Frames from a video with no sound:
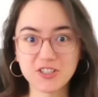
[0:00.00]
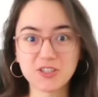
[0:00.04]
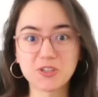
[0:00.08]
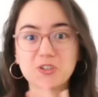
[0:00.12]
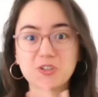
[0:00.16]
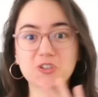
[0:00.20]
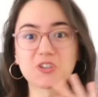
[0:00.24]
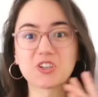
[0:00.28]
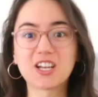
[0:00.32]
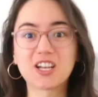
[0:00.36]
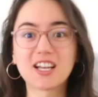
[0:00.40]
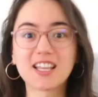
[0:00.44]
So
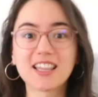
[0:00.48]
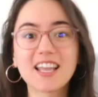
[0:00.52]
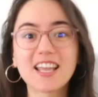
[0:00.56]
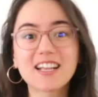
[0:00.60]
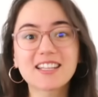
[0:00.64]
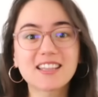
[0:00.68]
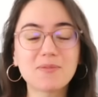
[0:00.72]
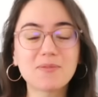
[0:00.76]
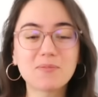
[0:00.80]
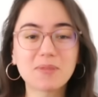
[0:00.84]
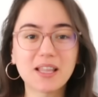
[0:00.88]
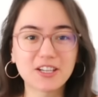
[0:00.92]
you should
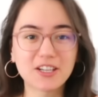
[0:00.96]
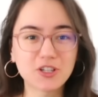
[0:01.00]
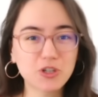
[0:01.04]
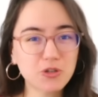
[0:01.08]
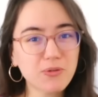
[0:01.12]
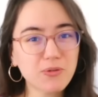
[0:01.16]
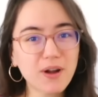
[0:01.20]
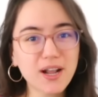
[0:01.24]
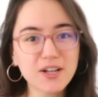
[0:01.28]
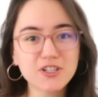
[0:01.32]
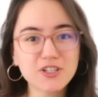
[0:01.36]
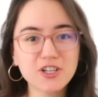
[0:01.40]
collect them like
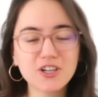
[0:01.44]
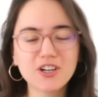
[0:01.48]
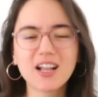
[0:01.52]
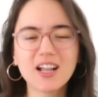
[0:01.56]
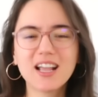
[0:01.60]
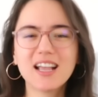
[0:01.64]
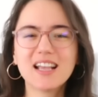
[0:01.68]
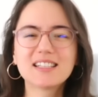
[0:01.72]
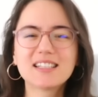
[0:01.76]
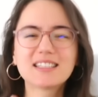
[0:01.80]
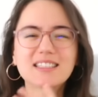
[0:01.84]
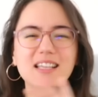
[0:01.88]
treasure,
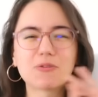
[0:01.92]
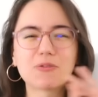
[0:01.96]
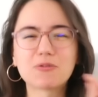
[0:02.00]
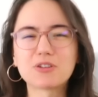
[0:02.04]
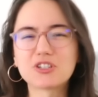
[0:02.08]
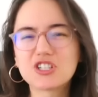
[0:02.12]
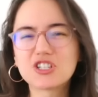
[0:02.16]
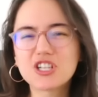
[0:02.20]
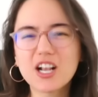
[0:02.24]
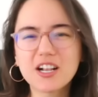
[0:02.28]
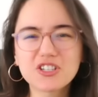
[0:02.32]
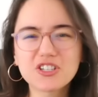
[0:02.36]
set
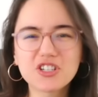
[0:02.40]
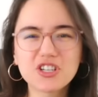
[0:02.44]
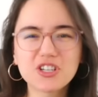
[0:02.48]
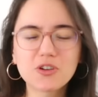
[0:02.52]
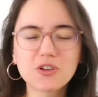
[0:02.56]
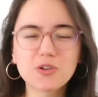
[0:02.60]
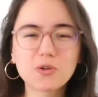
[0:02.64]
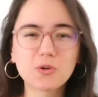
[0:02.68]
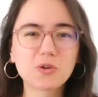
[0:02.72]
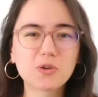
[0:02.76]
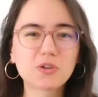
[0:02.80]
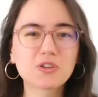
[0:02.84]
rejection
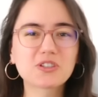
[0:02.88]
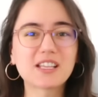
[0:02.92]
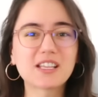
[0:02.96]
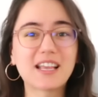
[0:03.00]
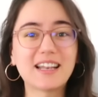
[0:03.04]
goals,